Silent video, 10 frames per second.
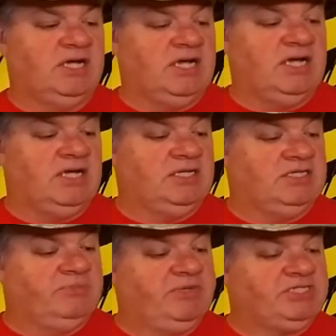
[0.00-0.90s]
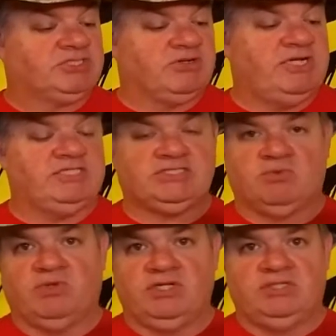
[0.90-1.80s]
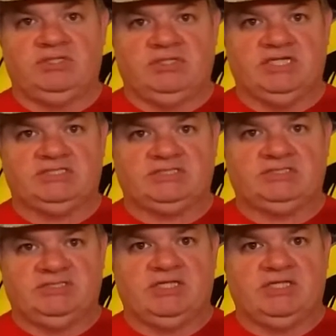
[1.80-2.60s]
The big screen is the one that's